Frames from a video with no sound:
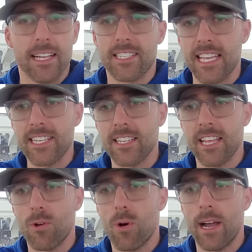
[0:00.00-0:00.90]
It's
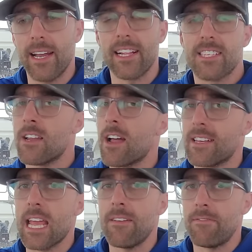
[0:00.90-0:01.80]
decently quiet. It's
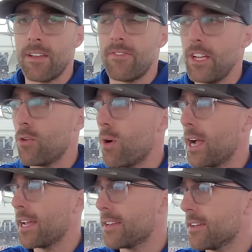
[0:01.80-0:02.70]
not 1050
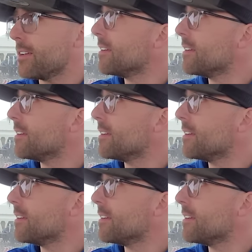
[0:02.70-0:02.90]
quiet.